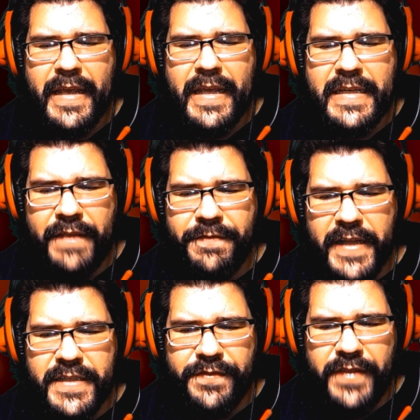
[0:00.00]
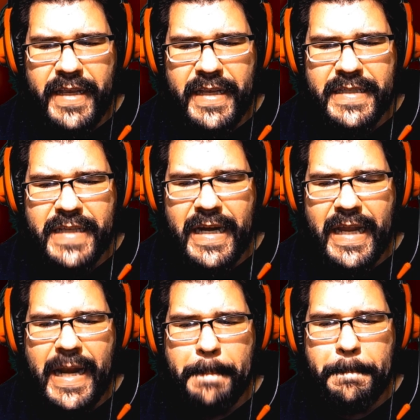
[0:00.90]
Defensively, he is going to
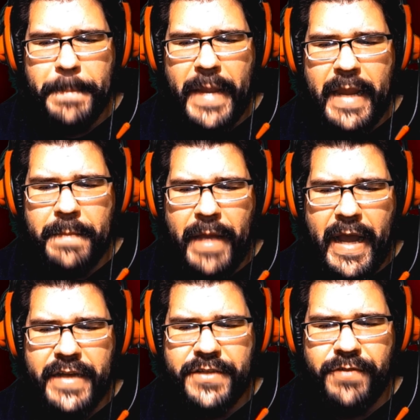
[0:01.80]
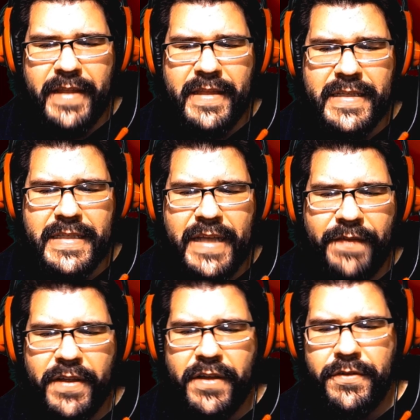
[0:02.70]
get a B- grade. This is
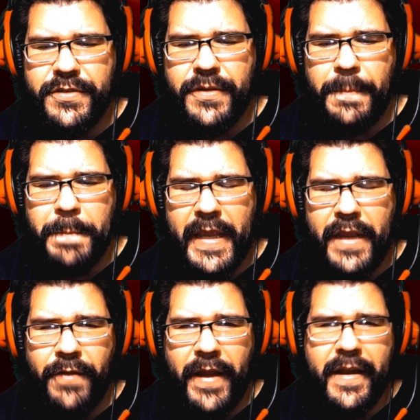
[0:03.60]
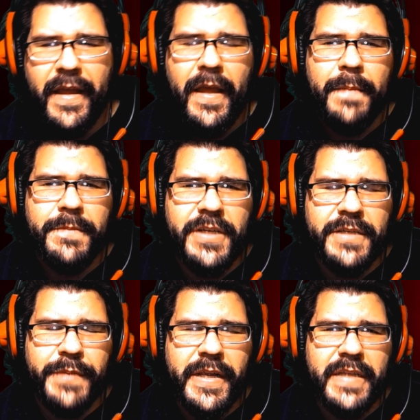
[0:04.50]
definitely close to a B grade
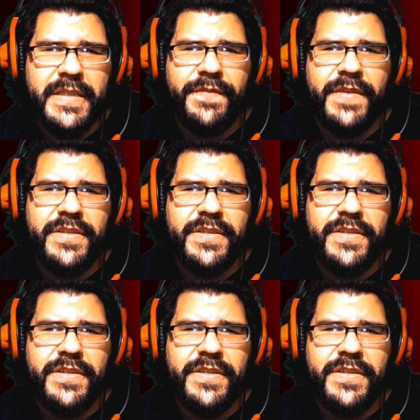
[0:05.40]
just because of his